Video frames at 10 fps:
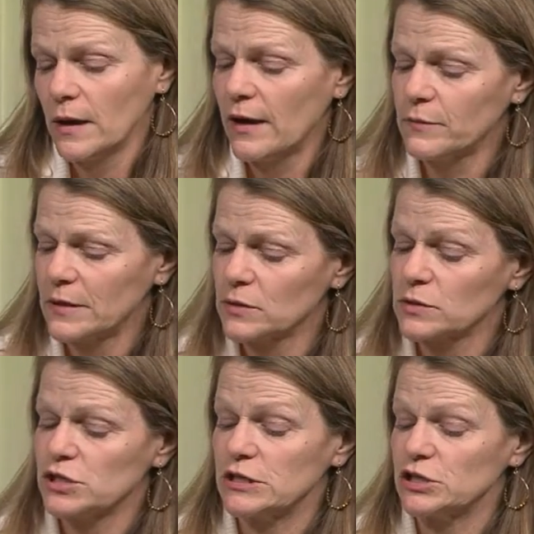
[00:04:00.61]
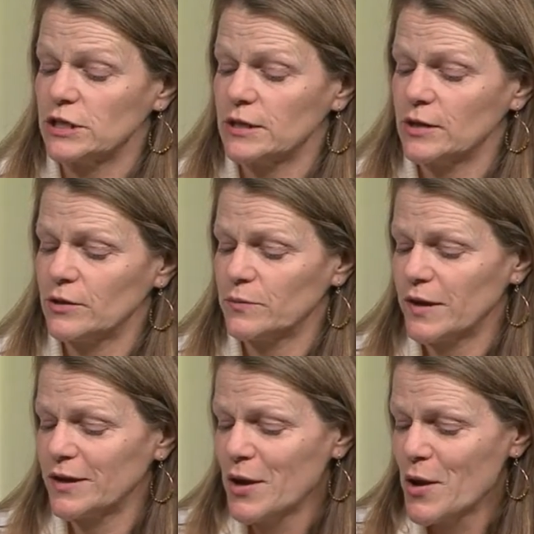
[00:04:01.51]
have my little cheat sheet here,
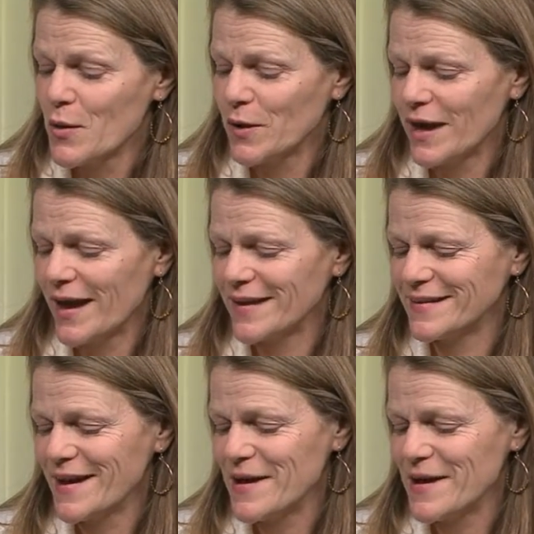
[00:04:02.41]
but we actually